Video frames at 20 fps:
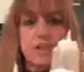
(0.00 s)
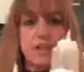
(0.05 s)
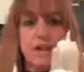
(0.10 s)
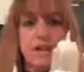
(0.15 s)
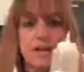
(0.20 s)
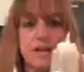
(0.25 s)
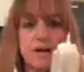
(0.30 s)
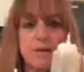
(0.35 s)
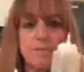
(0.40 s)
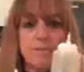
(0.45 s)

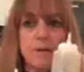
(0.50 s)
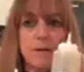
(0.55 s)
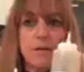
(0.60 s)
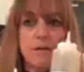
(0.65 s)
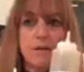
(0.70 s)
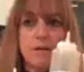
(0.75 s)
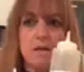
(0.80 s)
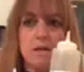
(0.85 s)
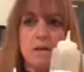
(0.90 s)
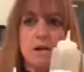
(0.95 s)
cut up
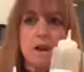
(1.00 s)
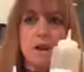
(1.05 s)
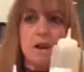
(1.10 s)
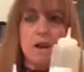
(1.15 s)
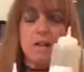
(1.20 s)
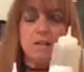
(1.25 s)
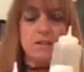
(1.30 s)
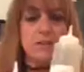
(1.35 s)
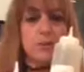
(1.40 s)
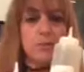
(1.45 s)

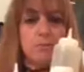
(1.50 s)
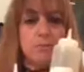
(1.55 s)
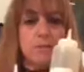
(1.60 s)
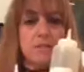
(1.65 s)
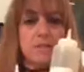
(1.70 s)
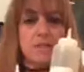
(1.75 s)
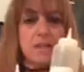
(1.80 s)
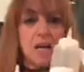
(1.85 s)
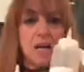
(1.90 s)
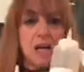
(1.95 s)
uh, little
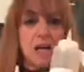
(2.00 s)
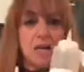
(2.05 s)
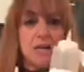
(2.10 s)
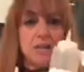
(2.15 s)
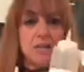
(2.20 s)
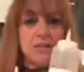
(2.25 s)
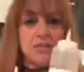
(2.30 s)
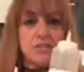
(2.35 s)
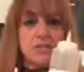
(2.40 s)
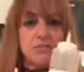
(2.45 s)

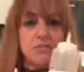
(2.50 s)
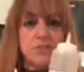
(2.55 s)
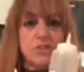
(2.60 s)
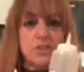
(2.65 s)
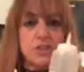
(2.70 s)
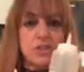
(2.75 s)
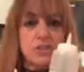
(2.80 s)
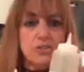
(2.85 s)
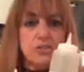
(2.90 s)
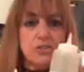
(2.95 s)
medallions of
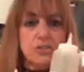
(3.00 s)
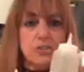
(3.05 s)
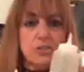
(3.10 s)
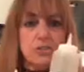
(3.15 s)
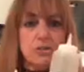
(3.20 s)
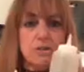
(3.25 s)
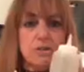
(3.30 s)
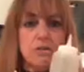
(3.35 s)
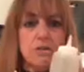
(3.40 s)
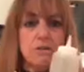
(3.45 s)

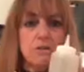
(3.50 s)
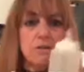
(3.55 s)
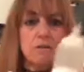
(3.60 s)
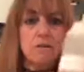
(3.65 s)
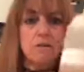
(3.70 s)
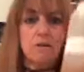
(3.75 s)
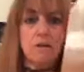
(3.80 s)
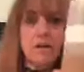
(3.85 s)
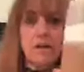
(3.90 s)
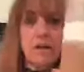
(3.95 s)
ginger,
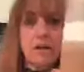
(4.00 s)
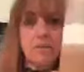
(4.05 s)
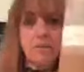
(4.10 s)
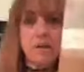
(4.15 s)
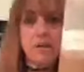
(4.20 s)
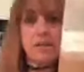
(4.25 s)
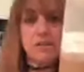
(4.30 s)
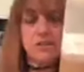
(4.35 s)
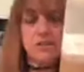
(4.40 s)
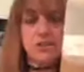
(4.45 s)
and I
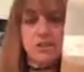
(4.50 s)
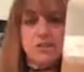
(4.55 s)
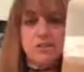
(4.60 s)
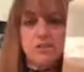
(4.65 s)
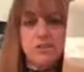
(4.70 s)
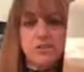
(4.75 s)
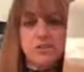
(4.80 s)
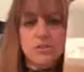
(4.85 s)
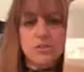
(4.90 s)
made a ginger